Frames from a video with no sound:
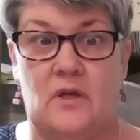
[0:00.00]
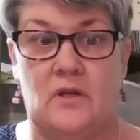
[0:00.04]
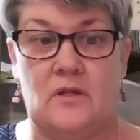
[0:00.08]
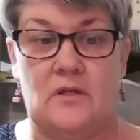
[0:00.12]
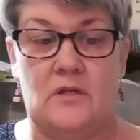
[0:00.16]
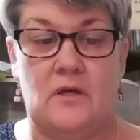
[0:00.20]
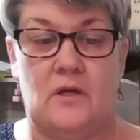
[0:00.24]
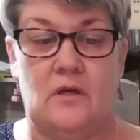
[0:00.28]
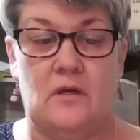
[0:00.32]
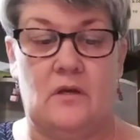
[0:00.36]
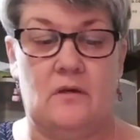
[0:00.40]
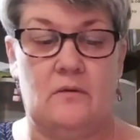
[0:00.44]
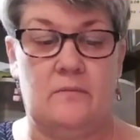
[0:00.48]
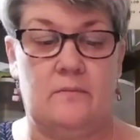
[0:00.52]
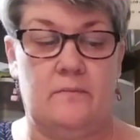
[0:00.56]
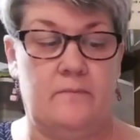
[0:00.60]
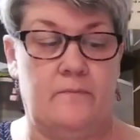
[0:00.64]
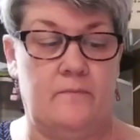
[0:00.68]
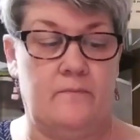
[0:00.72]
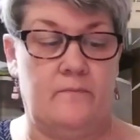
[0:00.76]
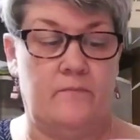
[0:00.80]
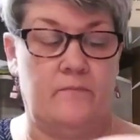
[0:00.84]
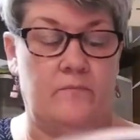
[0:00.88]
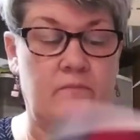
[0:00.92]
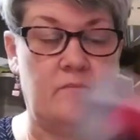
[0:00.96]
Best I can tell
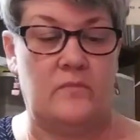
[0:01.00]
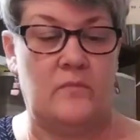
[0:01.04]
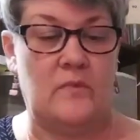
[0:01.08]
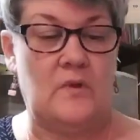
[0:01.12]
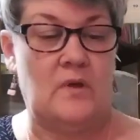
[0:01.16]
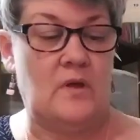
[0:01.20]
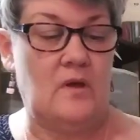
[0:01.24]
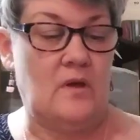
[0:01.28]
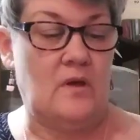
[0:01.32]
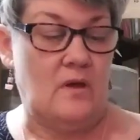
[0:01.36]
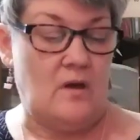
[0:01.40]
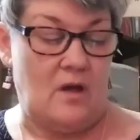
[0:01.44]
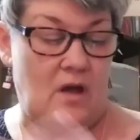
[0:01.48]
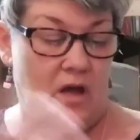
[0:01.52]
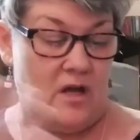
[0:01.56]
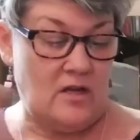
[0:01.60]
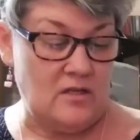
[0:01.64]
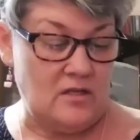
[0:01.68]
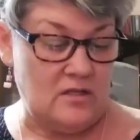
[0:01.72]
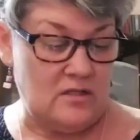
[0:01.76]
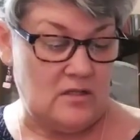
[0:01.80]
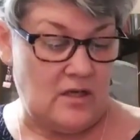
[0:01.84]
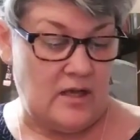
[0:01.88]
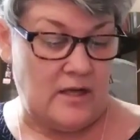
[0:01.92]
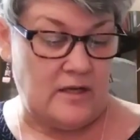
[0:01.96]
you.
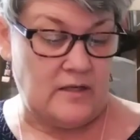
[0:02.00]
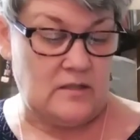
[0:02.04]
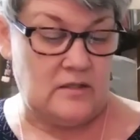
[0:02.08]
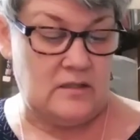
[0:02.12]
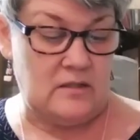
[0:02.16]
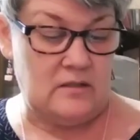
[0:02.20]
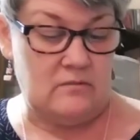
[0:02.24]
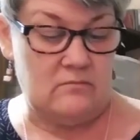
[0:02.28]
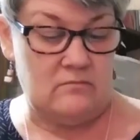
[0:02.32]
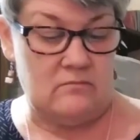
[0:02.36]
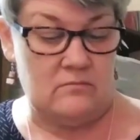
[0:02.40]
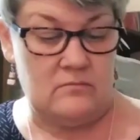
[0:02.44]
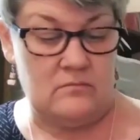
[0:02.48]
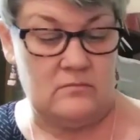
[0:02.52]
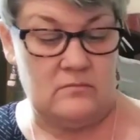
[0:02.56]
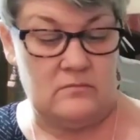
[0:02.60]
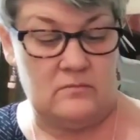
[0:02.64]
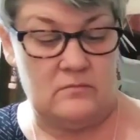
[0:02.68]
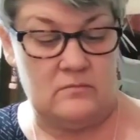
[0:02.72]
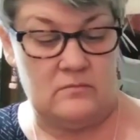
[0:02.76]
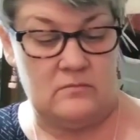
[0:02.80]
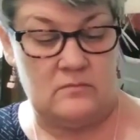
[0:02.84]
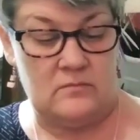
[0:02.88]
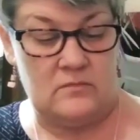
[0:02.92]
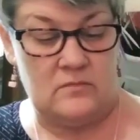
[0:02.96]
I just liked it.
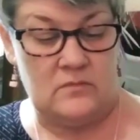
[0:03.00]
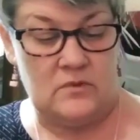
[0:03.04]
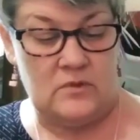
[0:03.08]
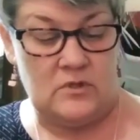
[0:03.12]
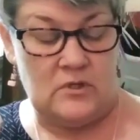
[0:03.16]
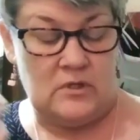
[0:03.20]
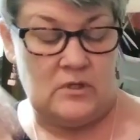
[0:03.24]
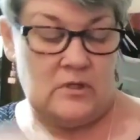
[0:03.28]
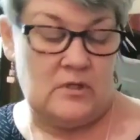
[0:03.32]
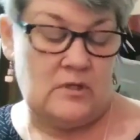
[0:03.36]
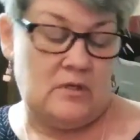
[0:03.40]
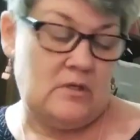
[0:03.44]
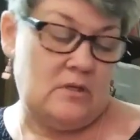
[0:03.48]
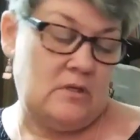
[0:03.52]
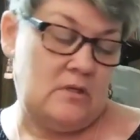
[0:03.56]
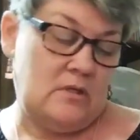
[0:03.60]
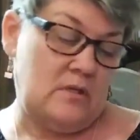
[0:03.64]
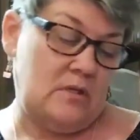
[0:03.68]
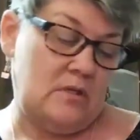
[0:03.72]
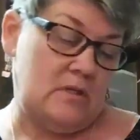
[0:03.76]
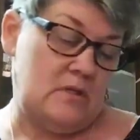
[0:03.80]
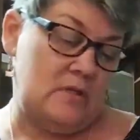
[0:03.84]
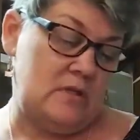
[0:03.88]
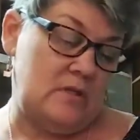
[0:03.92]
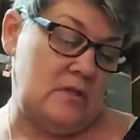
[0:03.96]

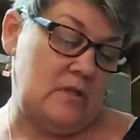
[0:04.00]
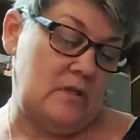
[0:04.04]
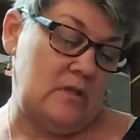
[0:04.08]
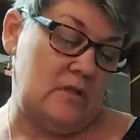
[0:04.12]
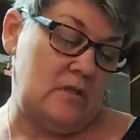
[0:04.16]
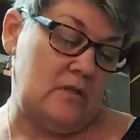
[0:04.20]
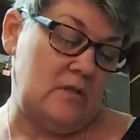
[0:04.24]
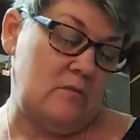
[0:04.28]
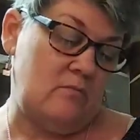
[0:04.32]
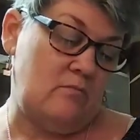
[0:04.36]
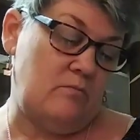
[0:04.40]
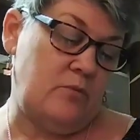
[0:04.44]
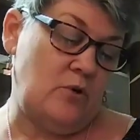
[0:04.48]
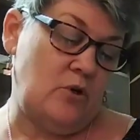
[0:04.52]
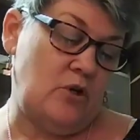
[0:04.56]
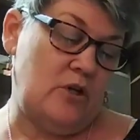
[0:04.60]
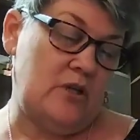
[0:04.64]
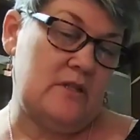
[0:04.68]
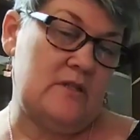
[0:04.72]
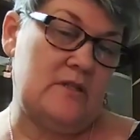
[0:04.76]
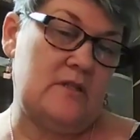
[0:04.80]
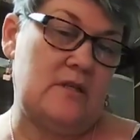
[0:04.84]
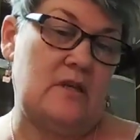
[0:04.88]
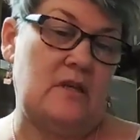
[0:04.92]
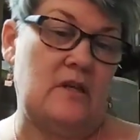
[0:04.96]
It says a
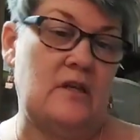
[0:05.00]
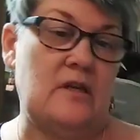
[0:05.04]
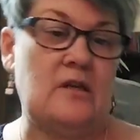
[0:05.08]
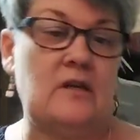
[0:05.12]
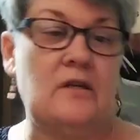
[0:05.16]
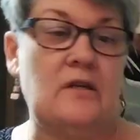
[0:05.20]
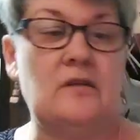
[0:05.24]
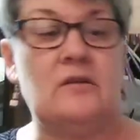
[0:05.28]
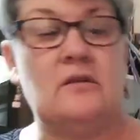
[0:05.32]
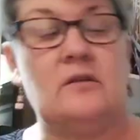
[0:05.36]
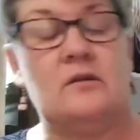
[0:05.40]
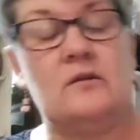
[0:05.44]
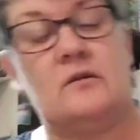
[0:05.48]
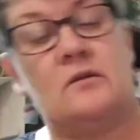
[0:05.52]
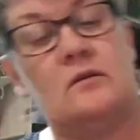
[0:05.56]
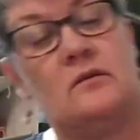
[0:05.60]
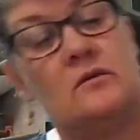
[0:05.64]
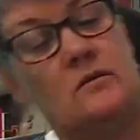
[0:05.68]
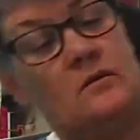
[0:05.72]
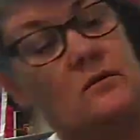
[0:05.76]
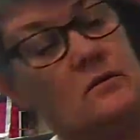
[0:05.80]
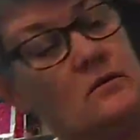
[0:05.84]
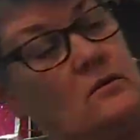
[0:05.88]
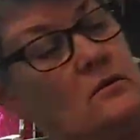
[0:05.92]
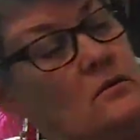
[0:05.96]
bookazine.